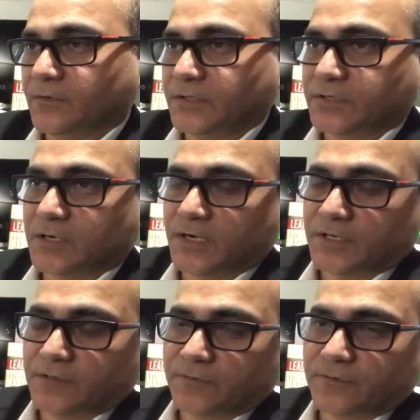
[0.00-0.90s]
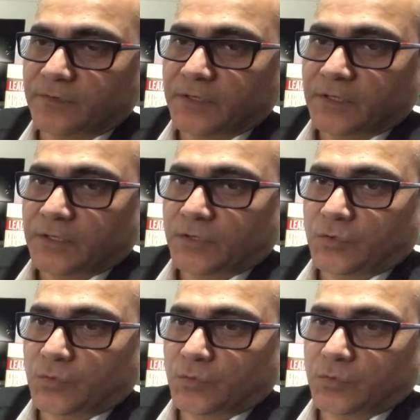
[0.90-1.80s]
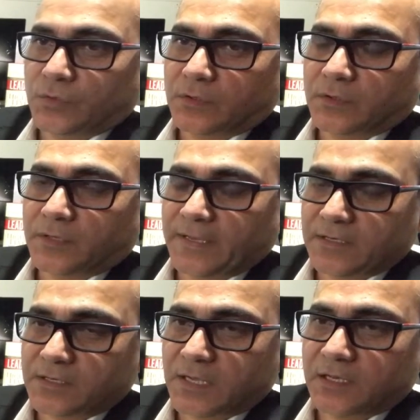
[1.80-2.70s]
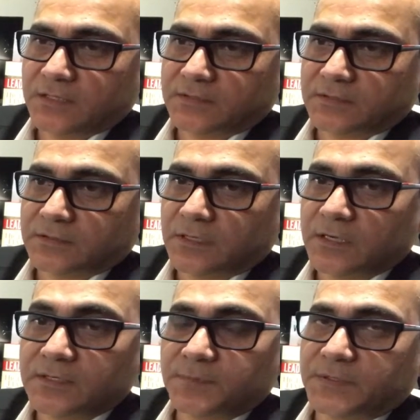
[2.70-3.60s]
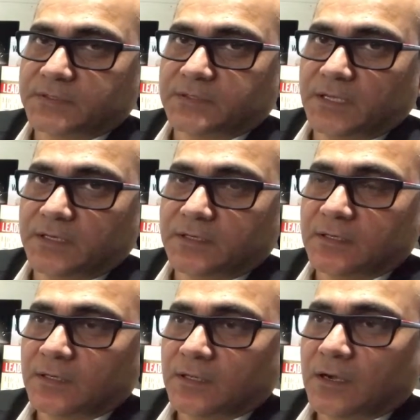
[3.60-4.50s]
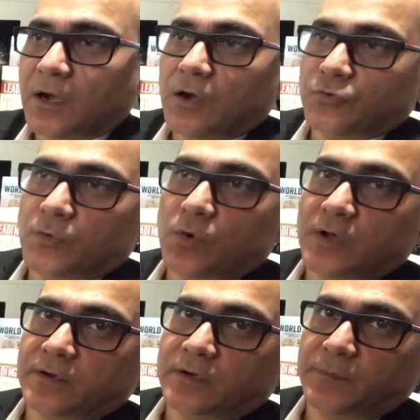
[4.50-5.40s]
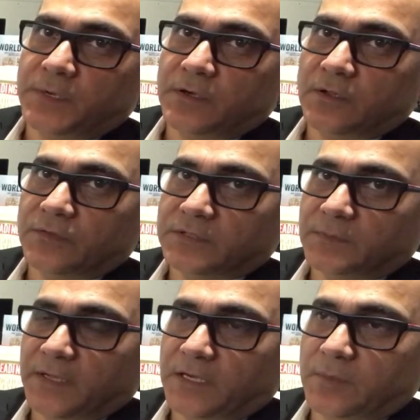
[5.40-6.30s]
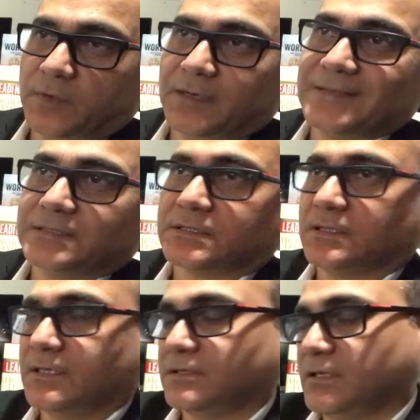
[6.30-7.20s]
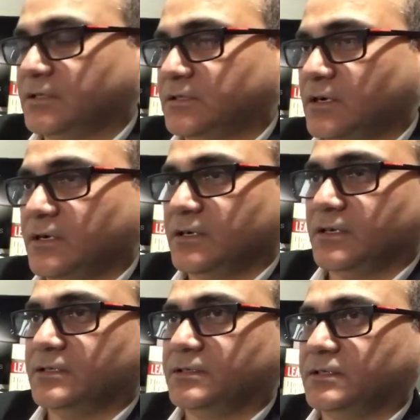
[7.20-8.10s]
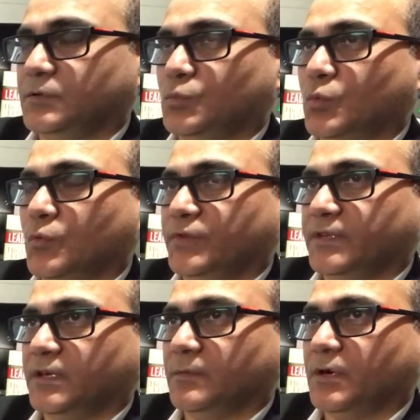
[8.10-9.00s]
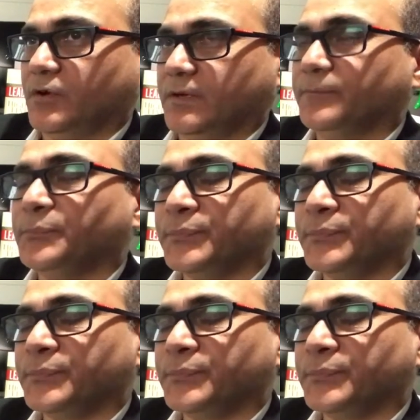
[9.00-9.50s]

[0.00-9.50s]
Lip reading: which kind of you know can tell us 100% how the water appeared on this planet. But let's get started and see what we think about it.